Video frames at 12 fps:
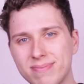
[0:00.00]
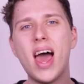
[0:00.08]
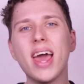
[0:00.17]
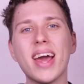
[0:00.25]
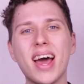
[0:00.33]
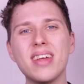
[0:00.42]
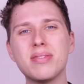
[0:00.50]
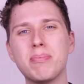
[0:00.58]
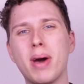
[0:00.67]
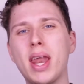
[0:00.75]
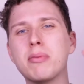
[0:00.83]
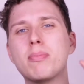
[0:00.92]
Hey guys,
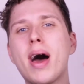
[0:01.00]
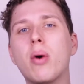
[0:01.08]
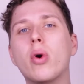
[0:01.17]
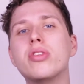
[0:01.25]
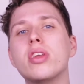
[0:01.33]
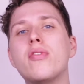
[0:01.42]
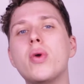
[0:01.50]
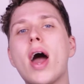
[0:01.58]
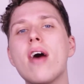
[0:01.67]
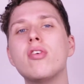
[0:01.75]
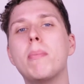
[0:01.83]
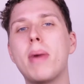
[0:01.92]
my name's Matt Woods, and if you
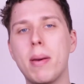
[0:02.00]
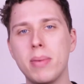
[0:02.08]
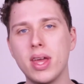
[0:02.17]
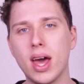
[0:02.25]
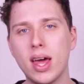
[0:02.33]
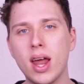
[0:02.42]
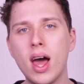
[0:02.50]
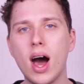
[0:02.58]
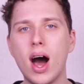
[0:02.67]
haven't met me yet,